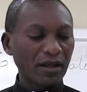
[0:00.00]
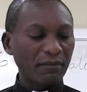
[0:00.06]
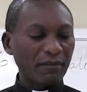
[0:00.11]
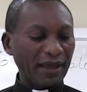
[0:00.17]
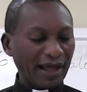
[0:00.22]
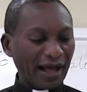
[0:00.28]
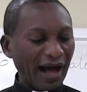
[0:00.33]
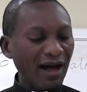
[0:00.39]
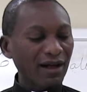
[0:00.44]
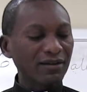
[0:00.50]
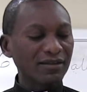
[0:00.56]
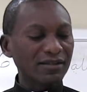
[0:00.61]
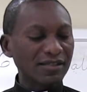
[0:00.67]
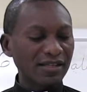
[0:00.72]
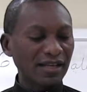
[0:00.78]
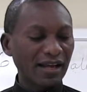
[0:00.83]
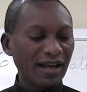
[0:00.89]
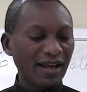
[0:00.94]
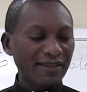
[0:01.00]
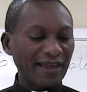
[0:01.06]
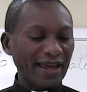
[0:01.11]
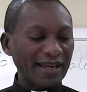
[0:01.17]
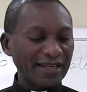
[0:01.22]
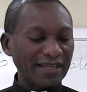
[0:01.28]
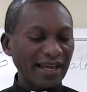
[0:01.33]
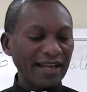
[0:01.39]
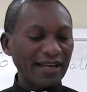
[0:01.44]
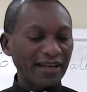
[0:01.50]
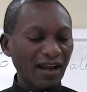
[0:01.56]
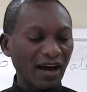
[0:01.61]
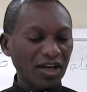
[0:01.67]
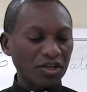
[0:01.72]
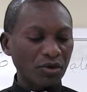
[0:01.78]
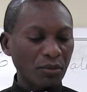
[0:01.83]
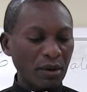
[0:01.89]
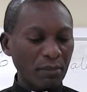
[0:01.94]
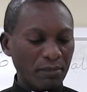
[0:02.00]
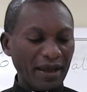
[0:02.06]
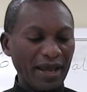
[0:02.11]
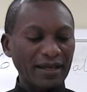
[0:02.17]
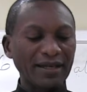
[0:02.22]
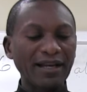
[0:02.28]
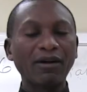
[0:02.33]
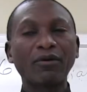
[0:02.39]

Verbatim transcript: because they did not repent.